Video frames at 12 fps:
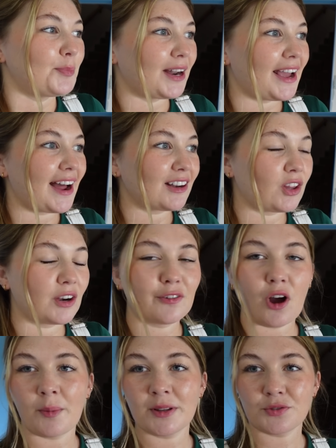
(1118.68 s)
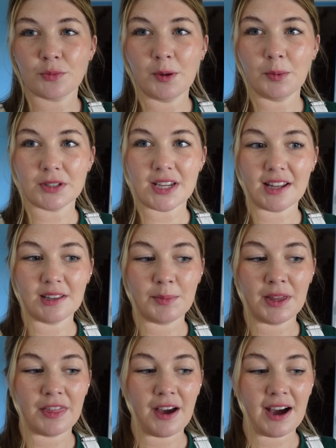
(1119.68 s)
but I had a lot of comments from people telling
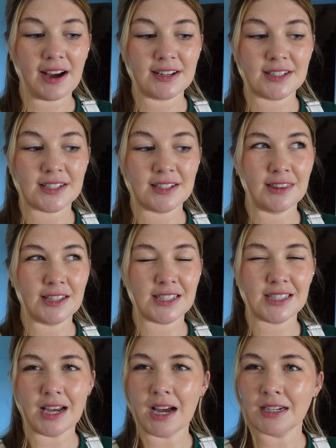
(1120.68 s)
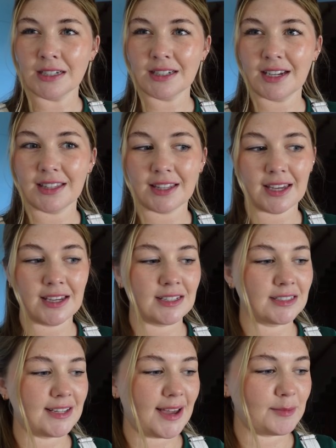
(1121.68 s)
me that the sun can
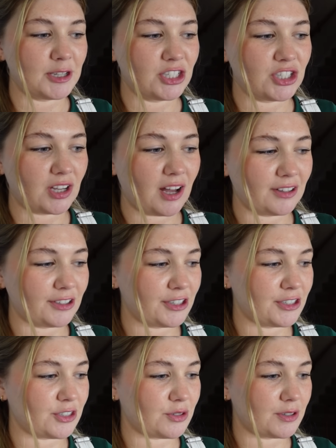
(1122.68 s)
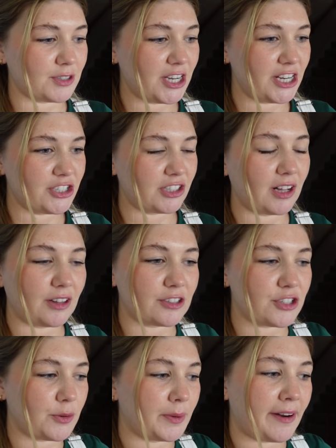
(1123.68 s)
like damage the colors or change the
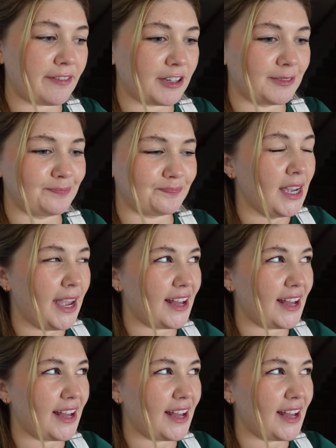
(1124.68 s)
colors or whatever.